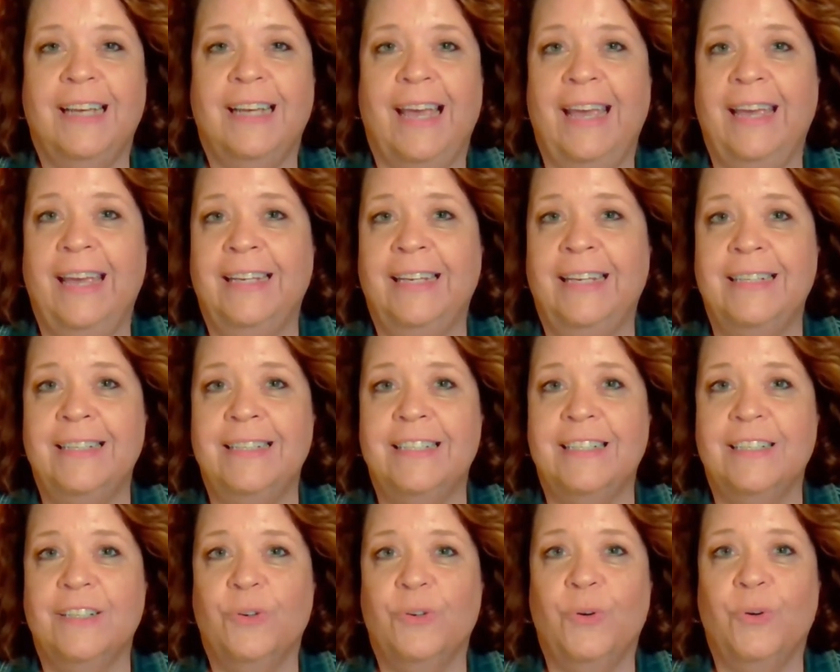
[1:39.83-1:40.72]

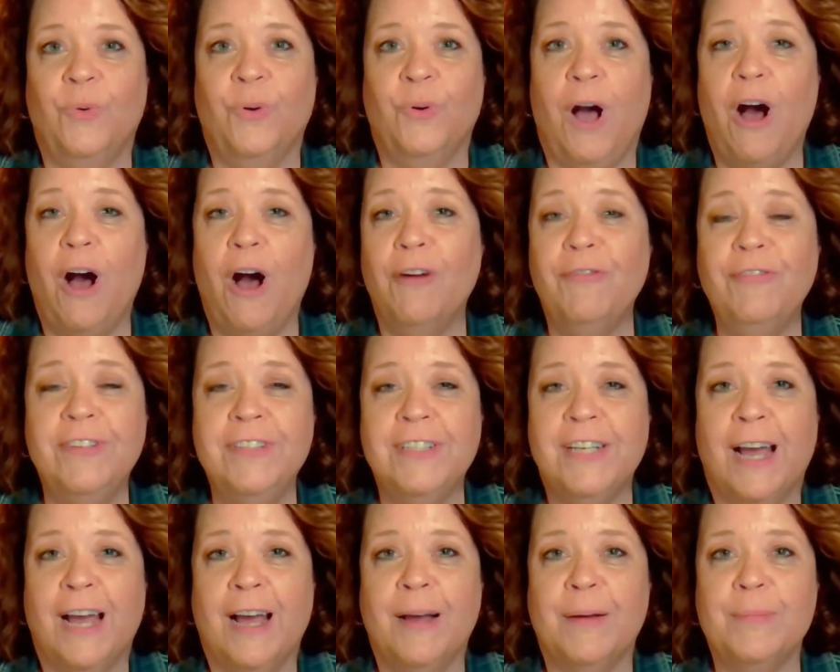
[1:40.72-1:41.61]
And
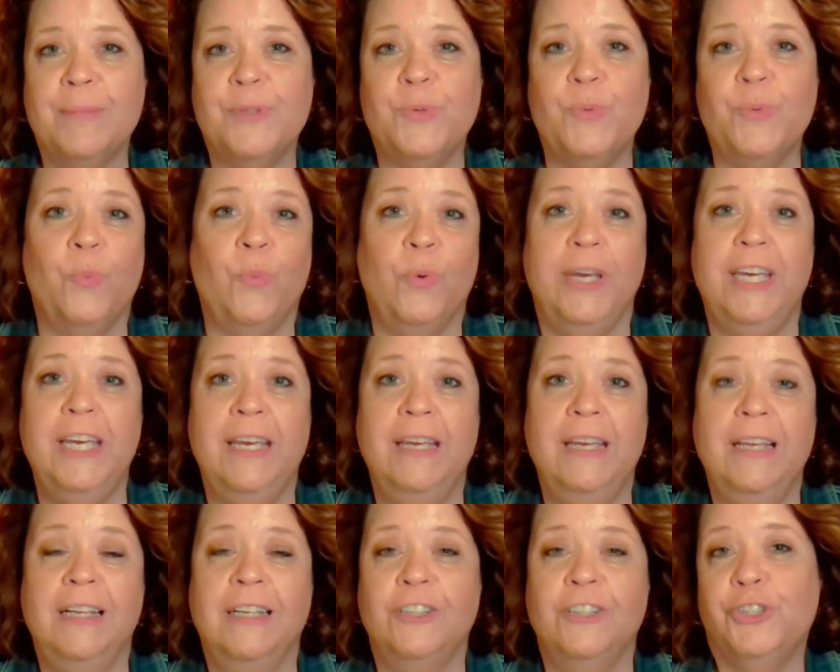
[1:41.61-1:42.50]
oftentimes
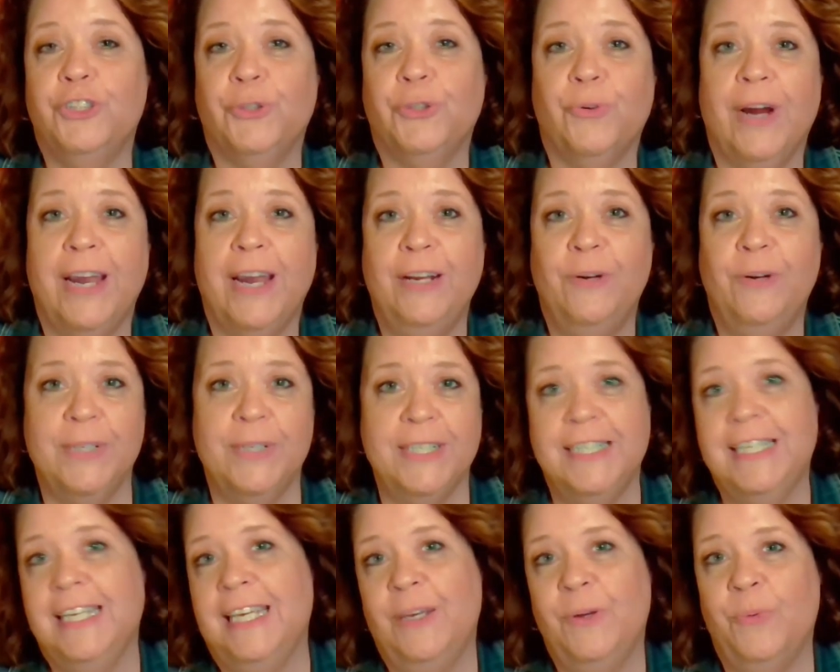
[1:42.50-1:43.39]
we trade
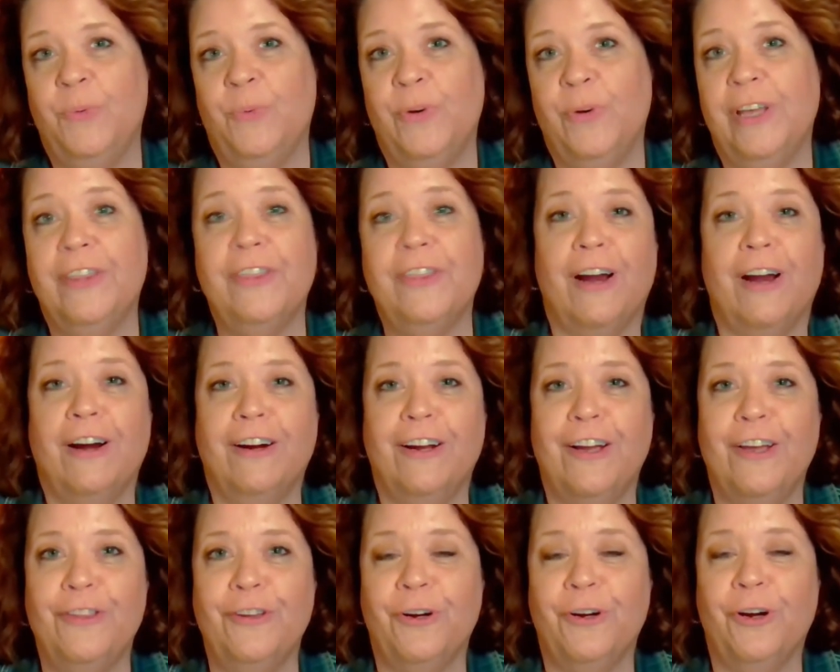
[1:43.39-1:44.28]
whiskey with our
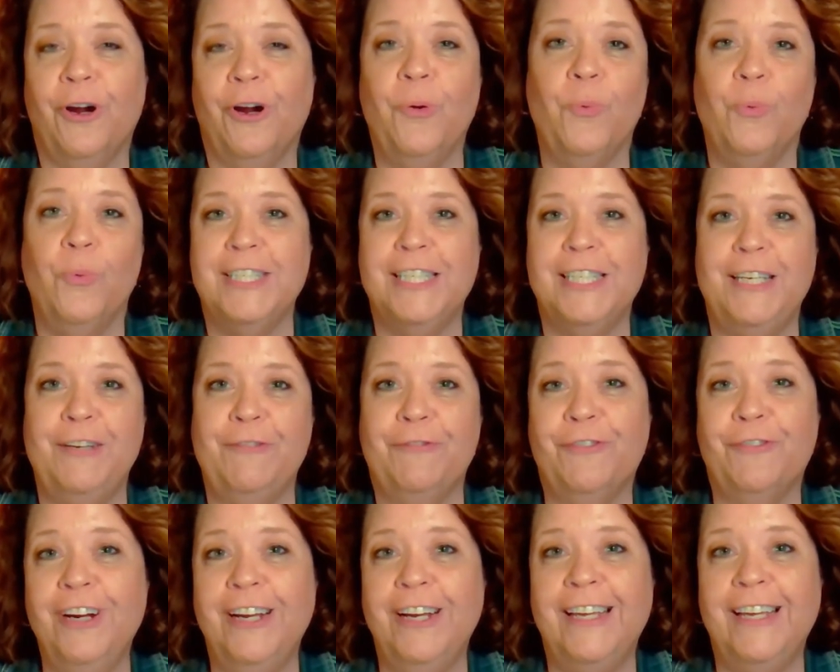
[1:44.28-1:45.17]
other whiskey
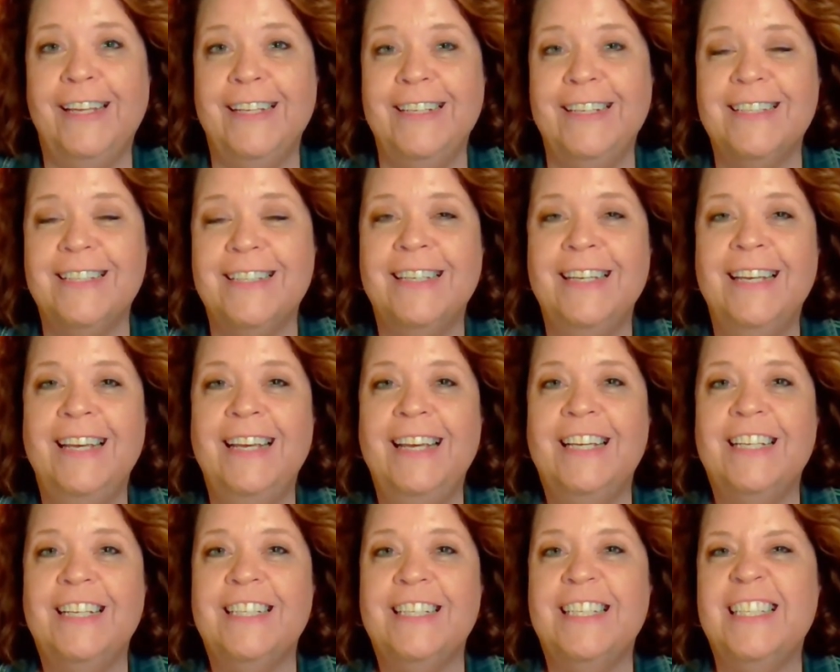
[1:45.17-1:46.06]
friends
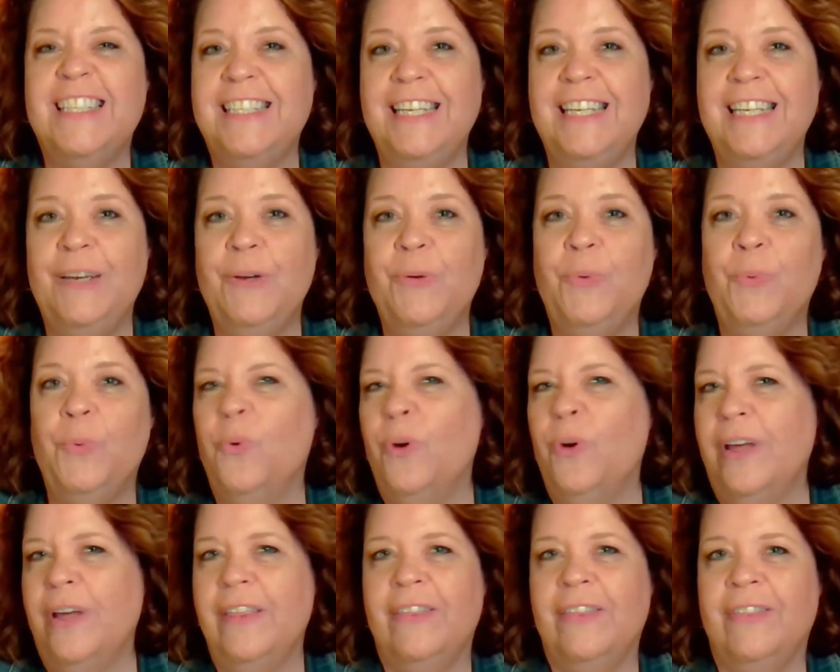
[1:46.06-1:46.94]
to see
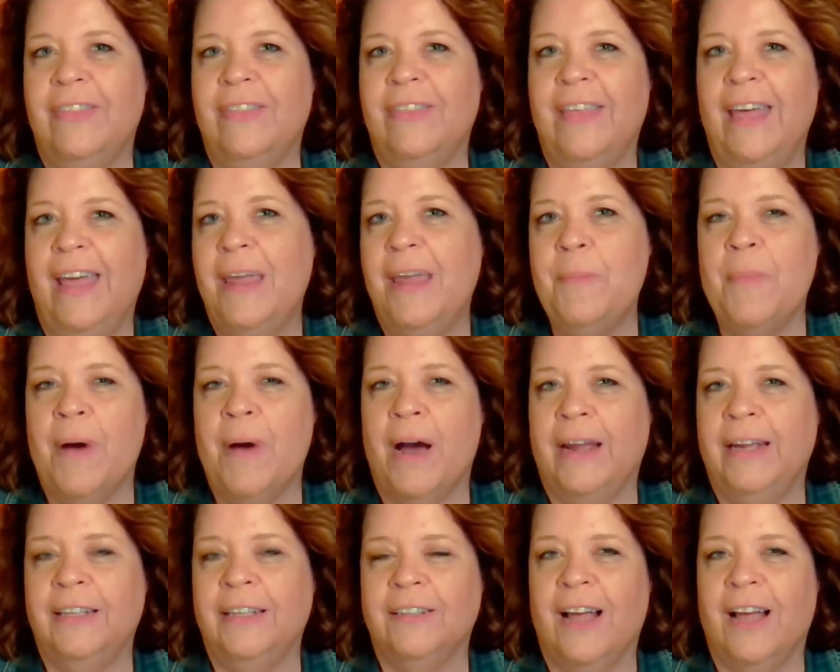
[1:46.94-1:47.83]
what they
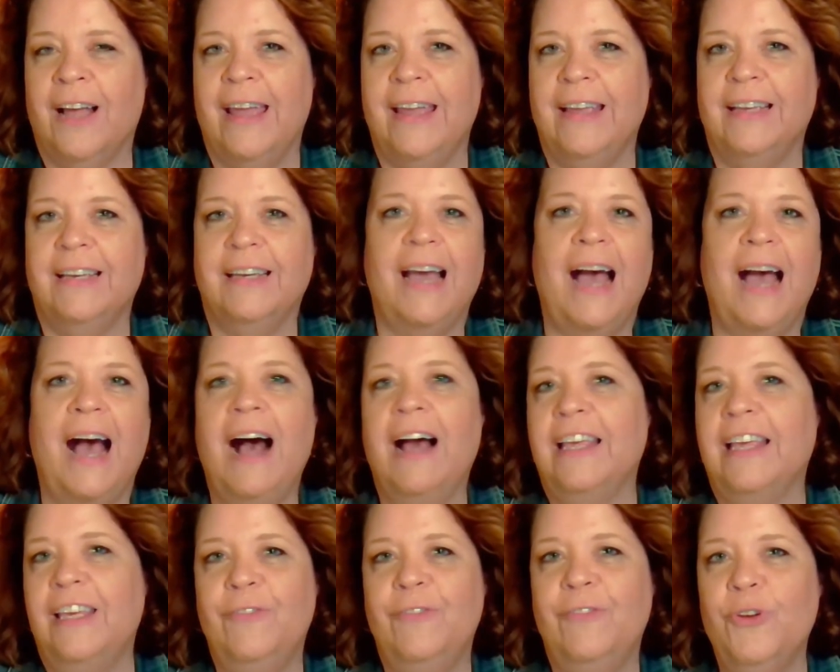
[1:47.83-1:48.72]
might like. I
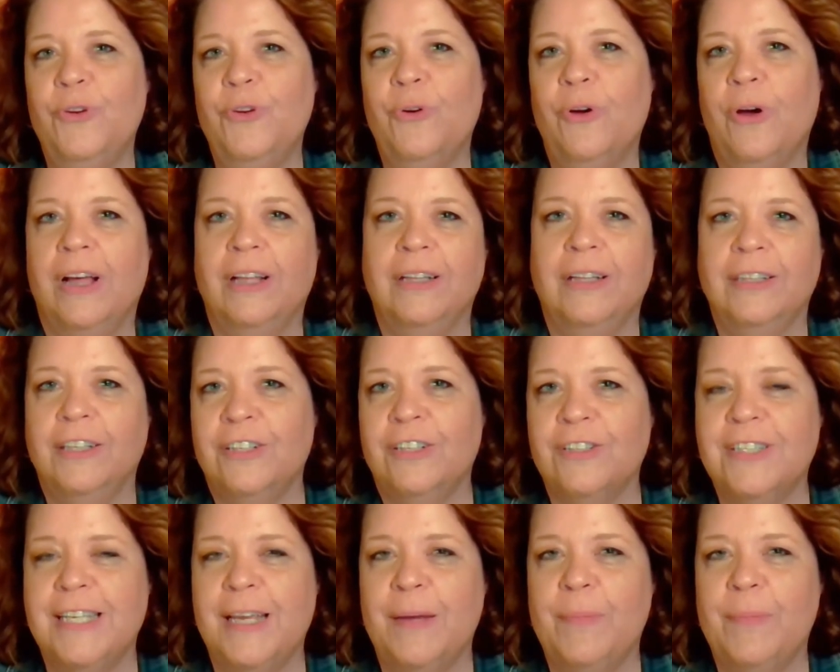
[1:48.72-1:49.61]
give you a little
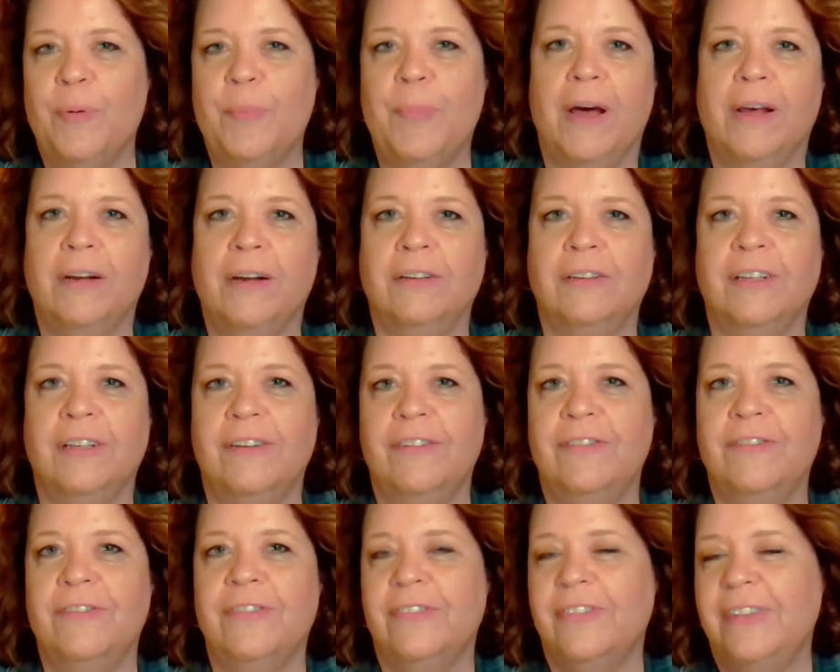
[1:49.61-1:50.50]
sample bottle
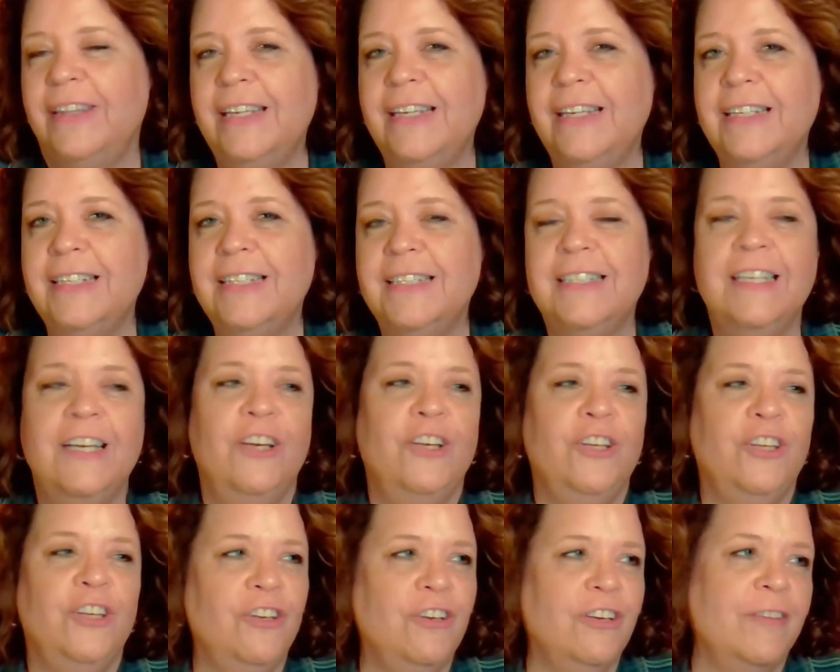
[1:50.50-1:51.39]
of this,
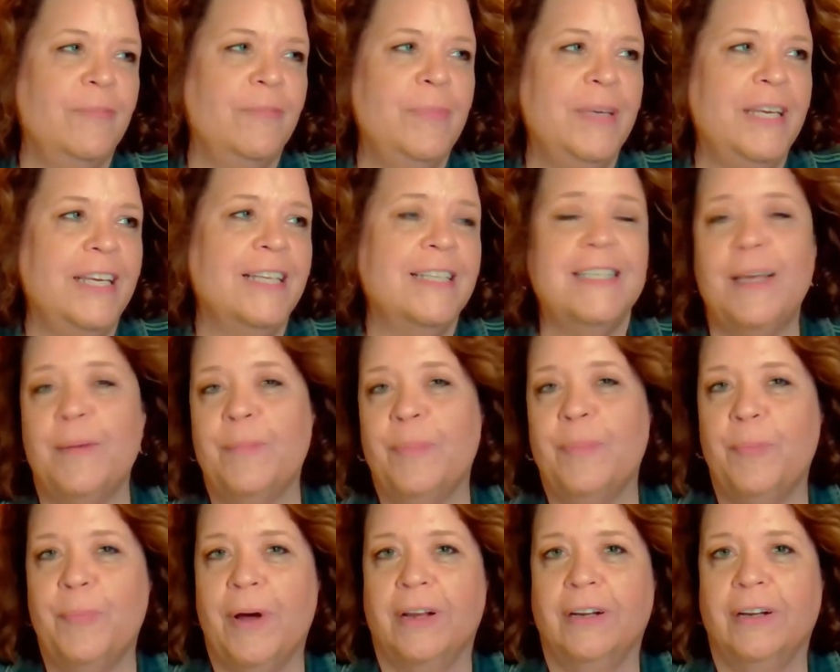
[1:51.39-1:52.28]
you give me a
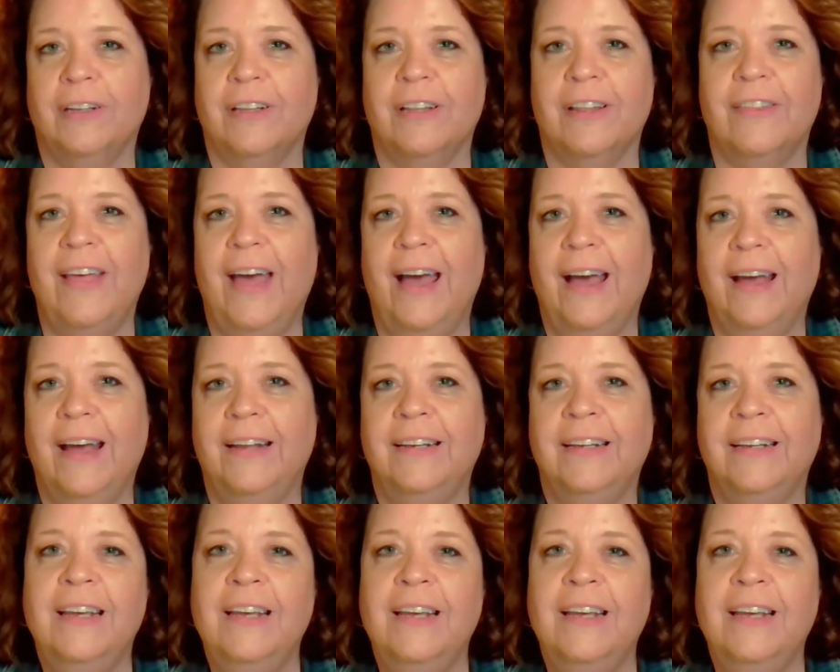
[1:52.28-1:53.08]
sample bottle of that.